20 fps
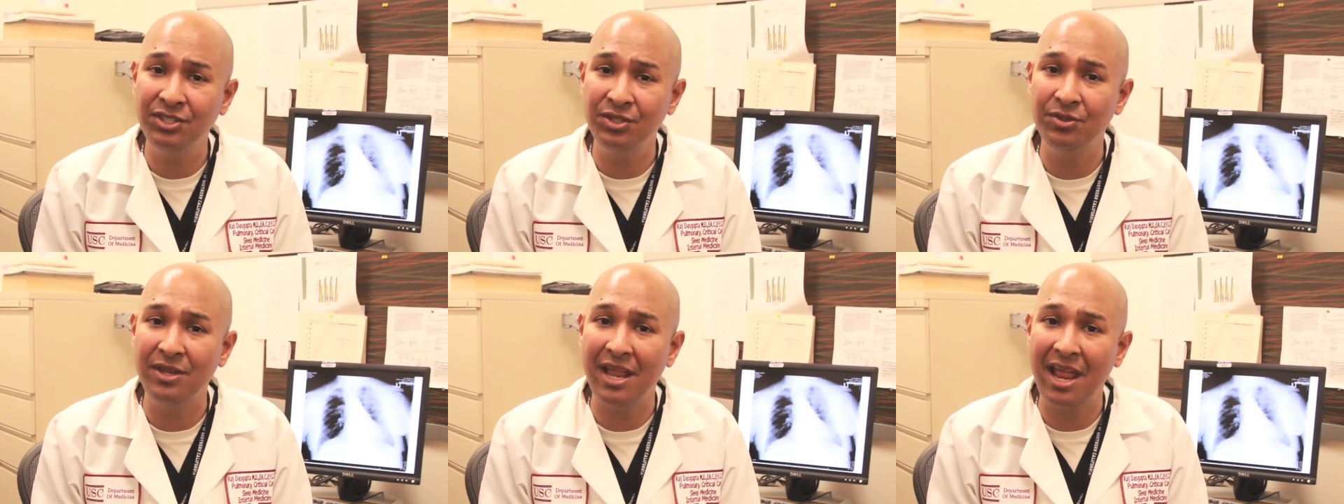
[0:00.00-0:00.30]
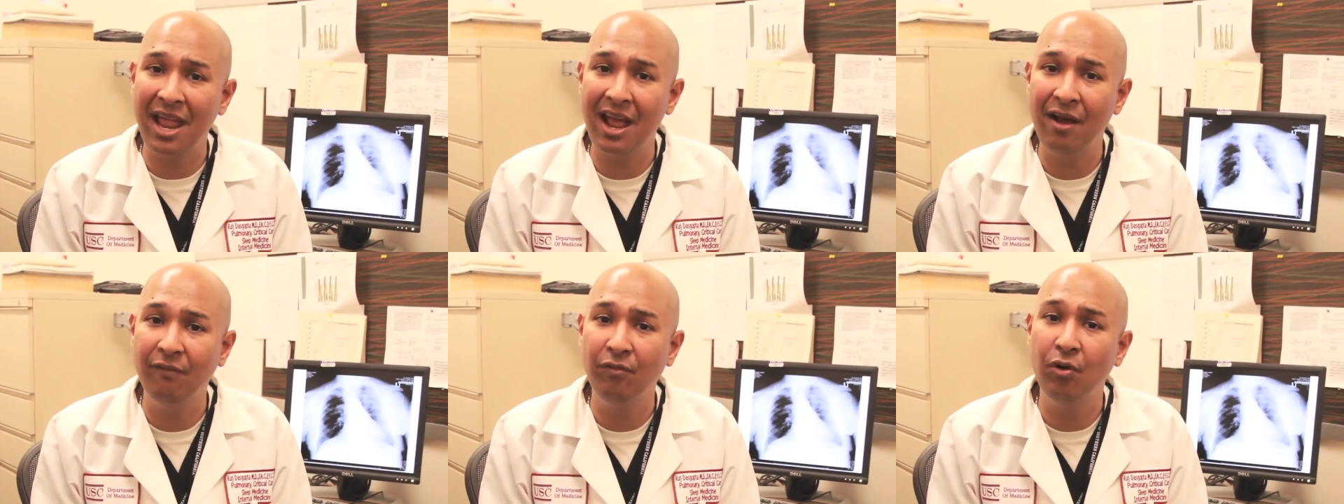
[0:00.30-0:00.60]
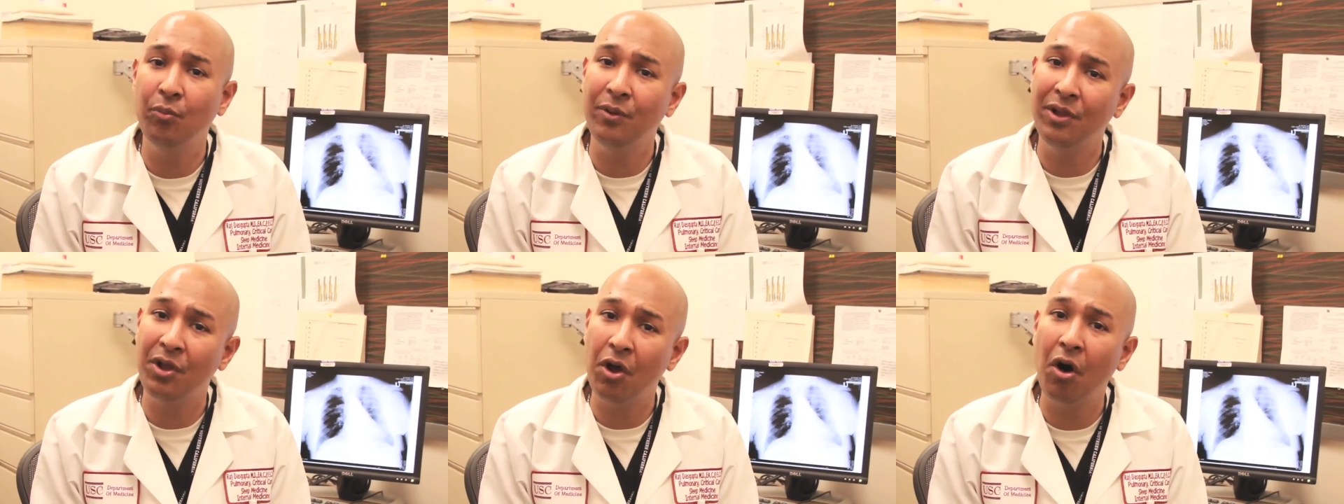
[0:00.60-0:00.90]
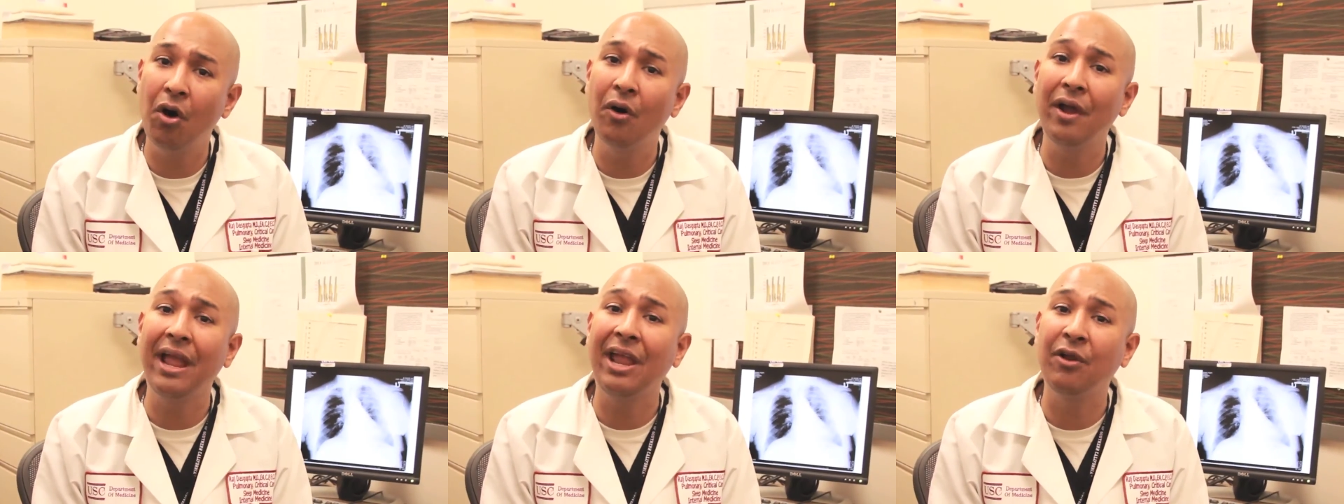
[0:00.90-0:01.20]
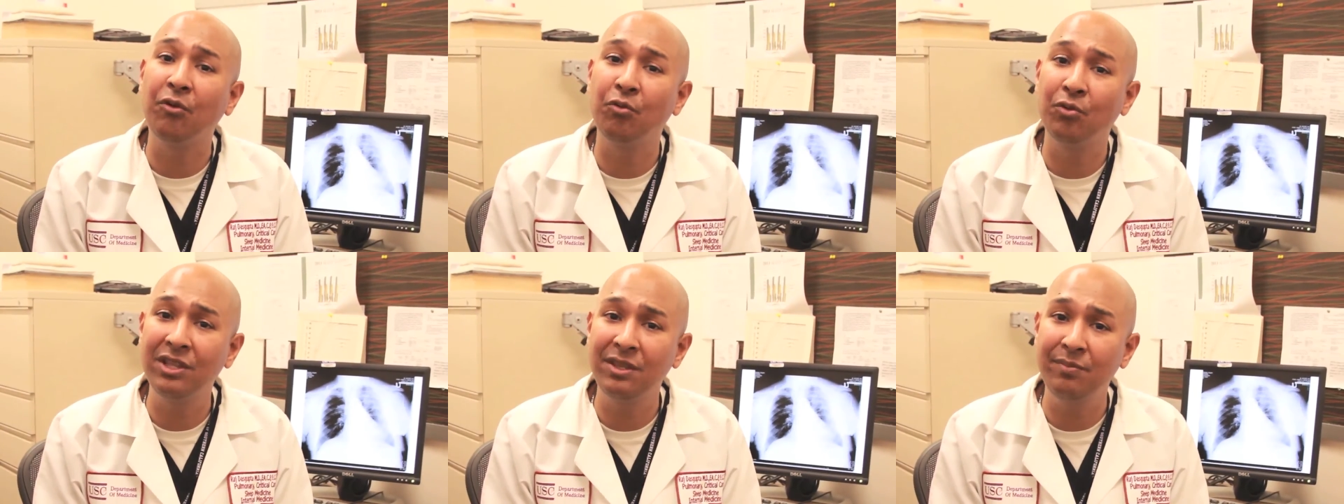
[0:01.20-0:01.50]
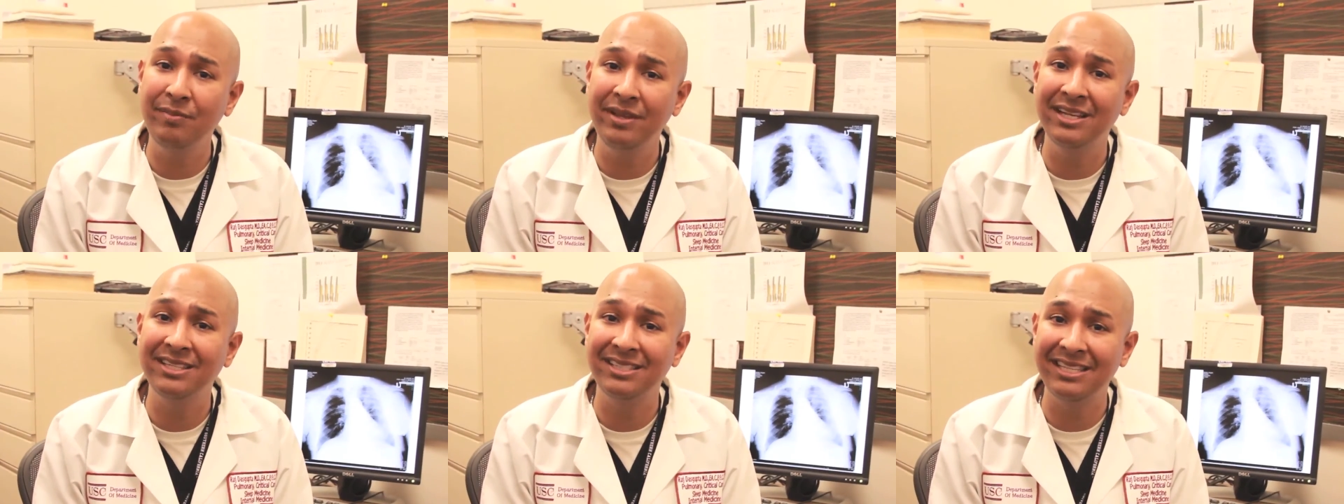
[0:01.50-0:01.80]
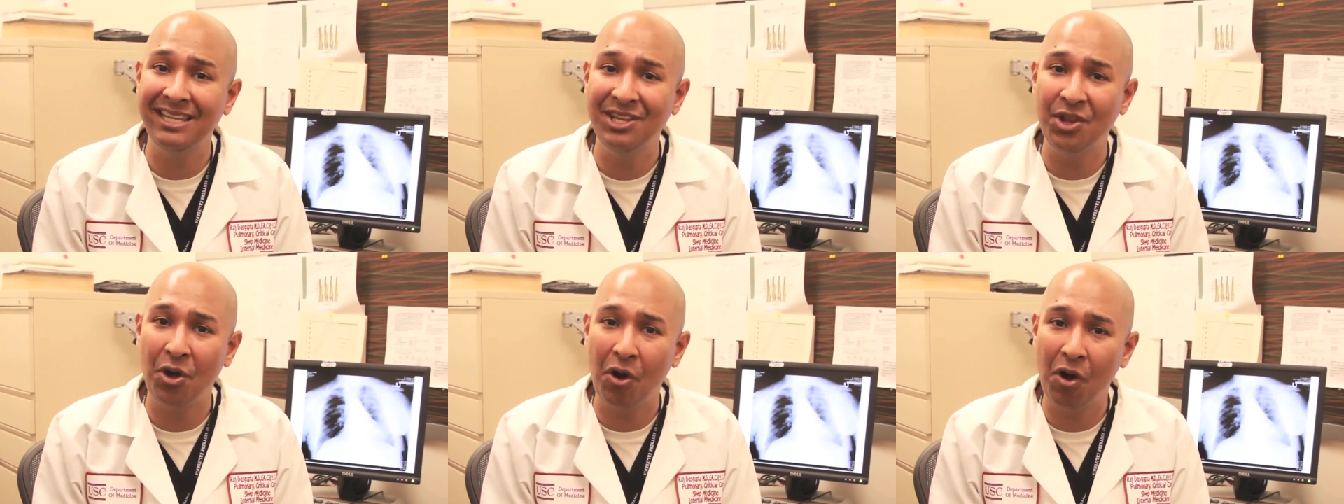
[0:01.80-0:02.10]
you to have what we call arrhythmias
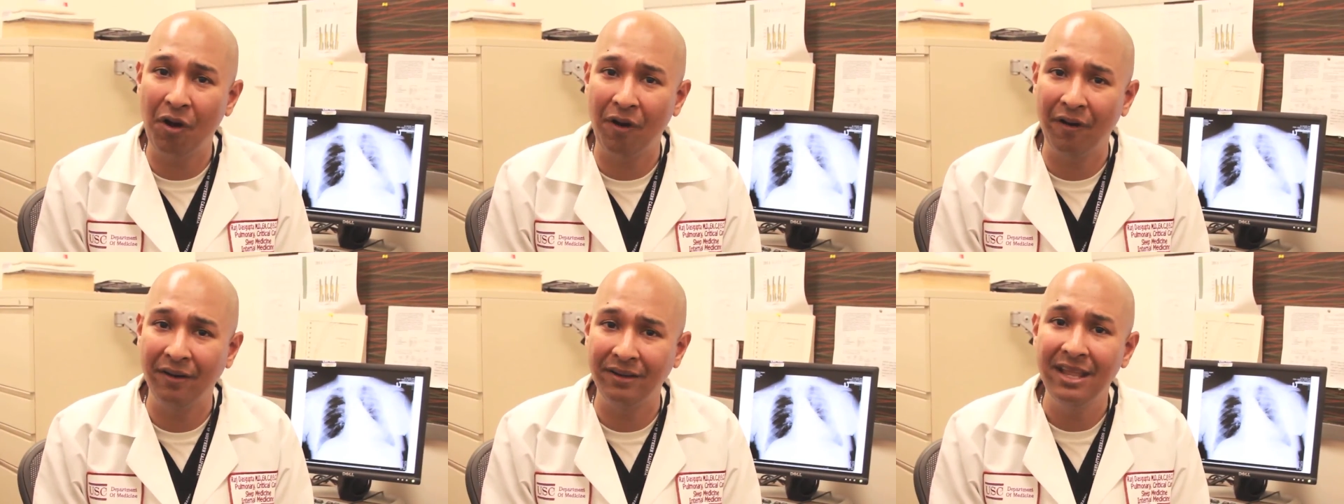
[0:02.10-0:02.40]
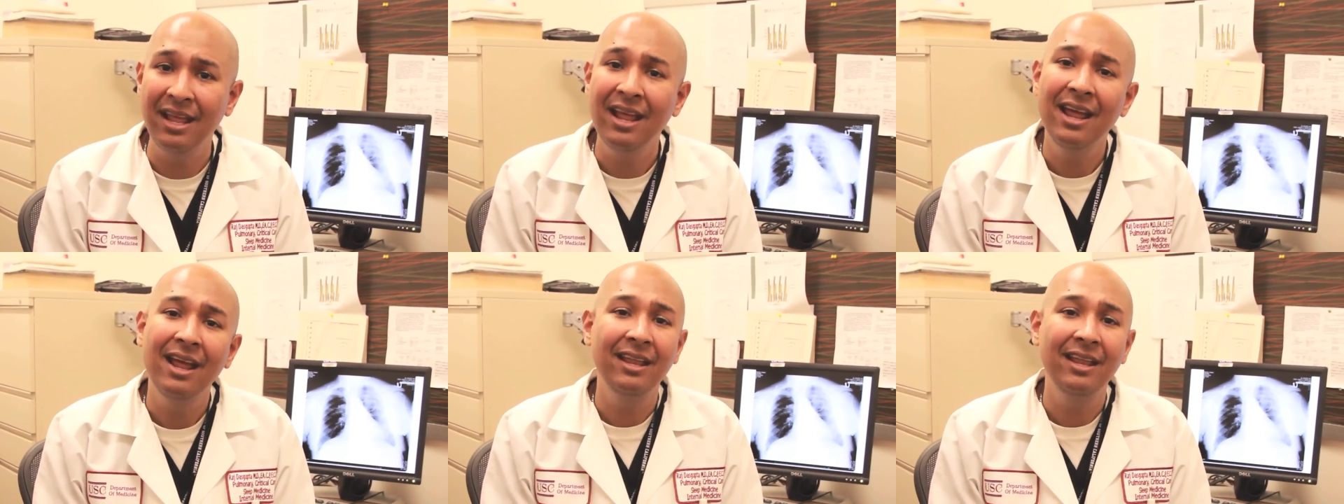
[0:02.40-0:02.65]
in the heart.